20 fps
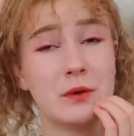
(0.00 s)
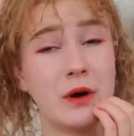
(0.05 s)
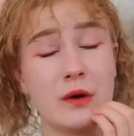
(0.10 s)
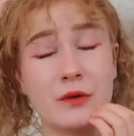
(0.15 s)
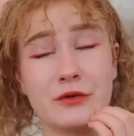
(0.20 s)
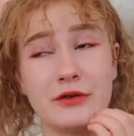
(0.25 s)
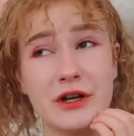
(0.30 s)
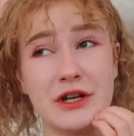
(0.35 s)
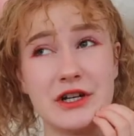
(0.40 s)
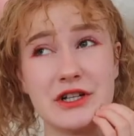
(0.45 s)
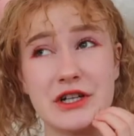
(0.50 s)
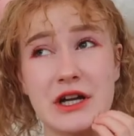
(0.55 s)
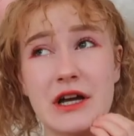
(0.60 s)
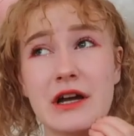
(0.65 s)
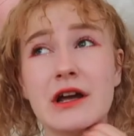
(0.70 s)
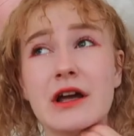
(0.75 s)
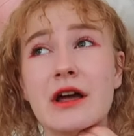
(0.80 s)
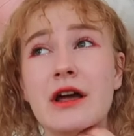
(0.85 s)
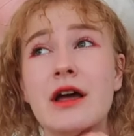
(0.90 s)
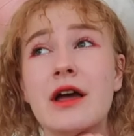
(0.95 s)
won't finish
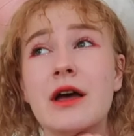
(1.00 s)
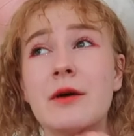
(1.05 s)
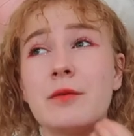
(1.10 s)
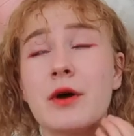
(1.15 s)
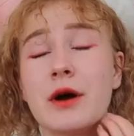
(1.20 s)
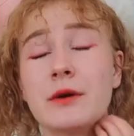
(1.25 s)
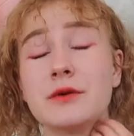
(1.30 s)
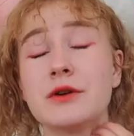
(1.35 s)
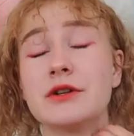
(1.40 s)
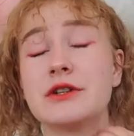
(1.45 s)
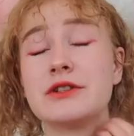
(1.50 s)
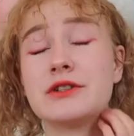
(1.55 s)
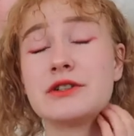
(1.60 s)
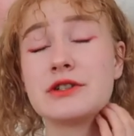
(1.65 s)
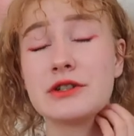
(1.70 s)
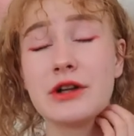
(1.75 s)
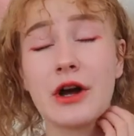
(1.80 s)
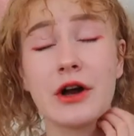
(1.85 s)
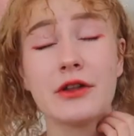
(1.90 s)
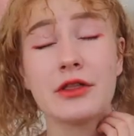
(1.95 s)
it, but I'm going to
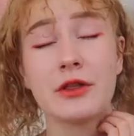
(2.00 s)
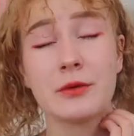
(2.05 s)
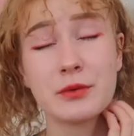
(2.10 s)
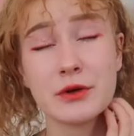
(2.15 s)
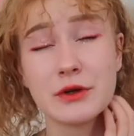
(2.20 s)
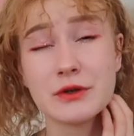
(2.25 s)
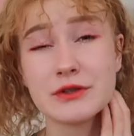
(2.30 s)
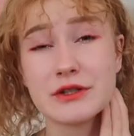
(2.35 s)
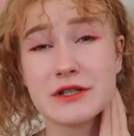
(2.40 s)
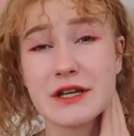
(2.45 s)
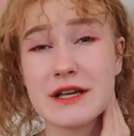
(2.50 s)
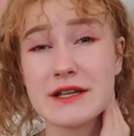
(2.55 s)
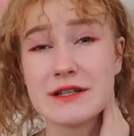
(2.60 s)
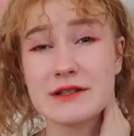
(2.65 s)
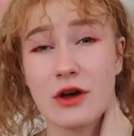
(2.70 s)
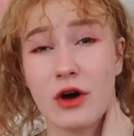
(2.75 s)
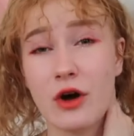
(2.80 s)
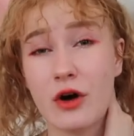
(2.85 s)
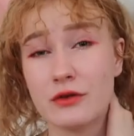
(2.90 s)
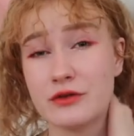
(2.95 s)
start the
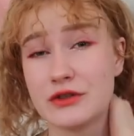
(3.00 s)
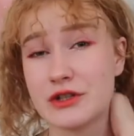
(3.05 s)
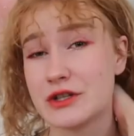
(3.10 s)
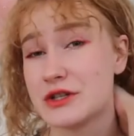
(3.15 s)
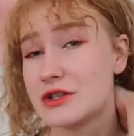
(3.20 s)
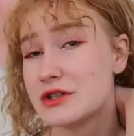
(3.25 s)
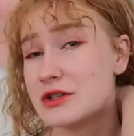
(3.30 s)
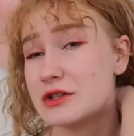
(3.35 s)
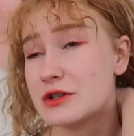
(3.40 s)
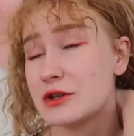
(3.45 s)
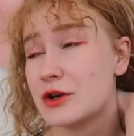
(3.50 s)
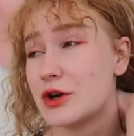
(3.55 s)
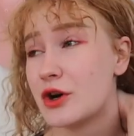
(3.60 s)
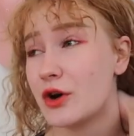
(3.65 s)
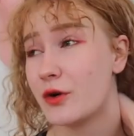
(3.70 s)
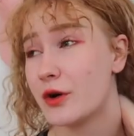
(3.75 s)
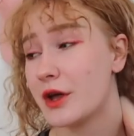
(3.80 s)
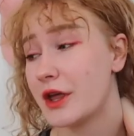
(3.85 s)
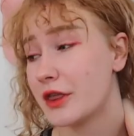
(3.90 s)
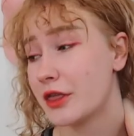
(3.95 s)
process of just
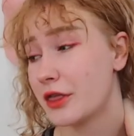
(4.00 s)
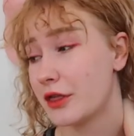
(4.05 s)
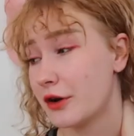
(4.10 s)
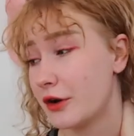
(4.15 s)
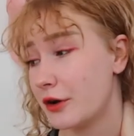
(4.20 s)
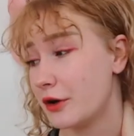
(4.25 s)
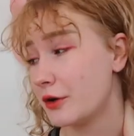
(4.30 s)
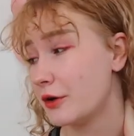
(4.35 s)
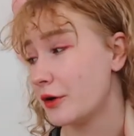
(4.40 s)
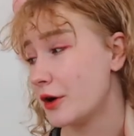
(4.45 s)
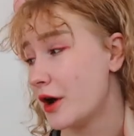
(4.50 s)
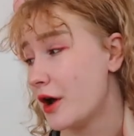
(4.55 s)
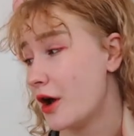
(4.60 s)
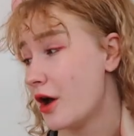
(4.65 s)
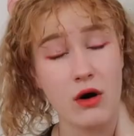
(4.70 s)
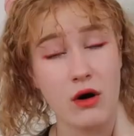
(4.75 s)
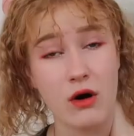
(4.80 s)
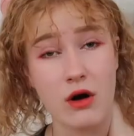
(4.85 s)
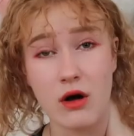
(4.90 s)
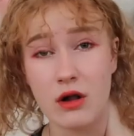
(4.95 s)
going through
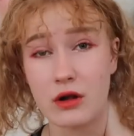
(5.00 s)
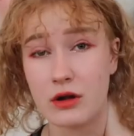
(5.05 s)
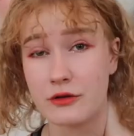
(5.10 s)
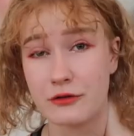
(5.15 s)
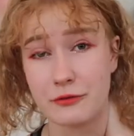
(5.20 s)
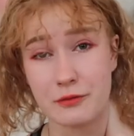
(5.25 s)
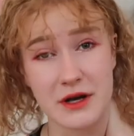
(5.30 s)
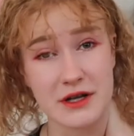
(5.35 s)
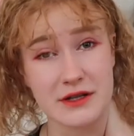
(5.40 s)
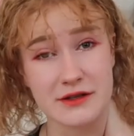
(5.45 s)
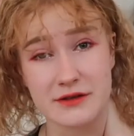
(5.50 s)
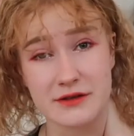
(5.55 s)
all of my